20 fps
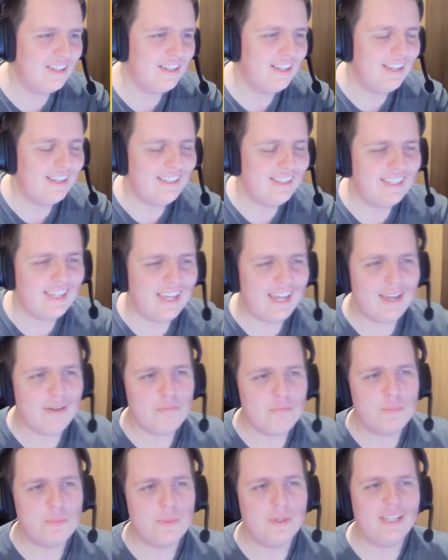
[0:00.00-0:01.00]
Yeah,
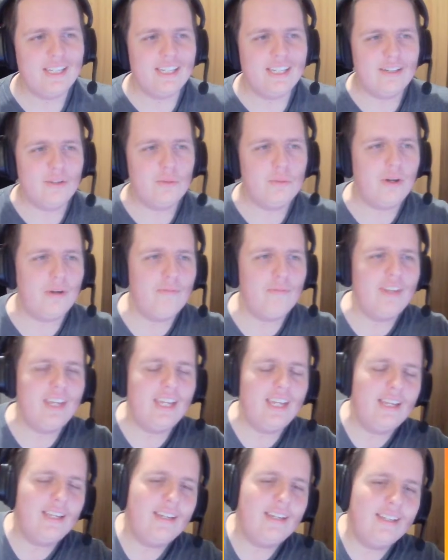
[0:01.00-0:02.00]
but you know what I
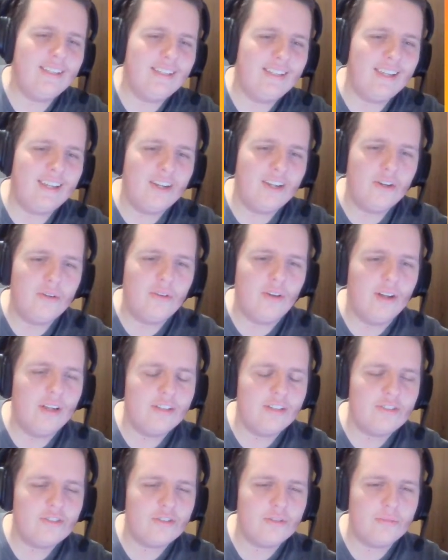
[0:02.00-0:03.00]
mean. You know,
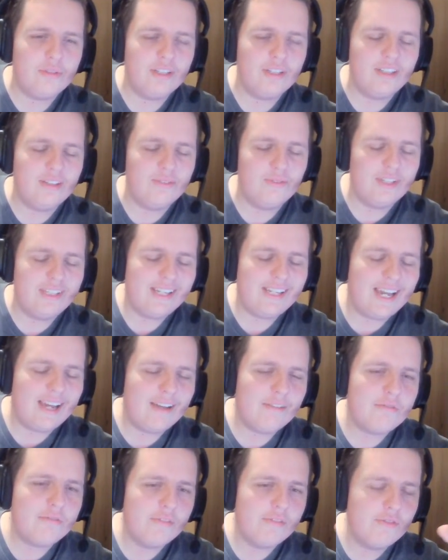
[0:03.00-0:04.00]
when you
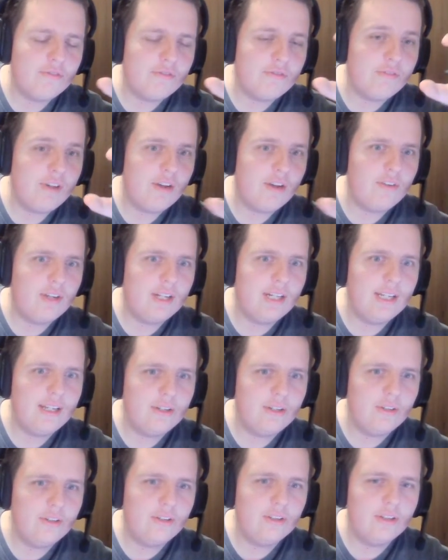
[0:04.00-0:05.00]
have very
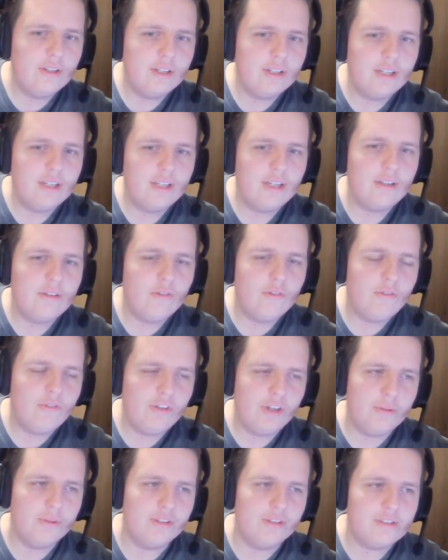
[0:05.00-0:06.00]
little
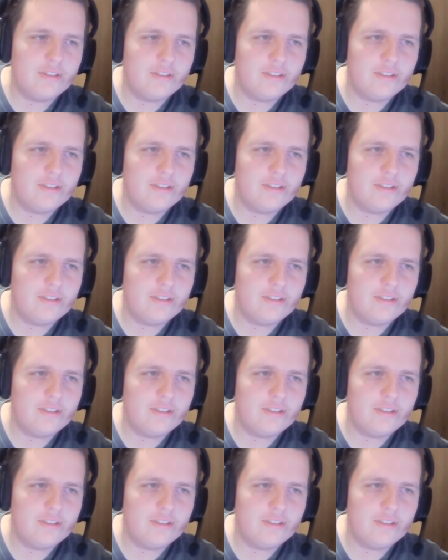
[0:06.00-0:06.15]
viewers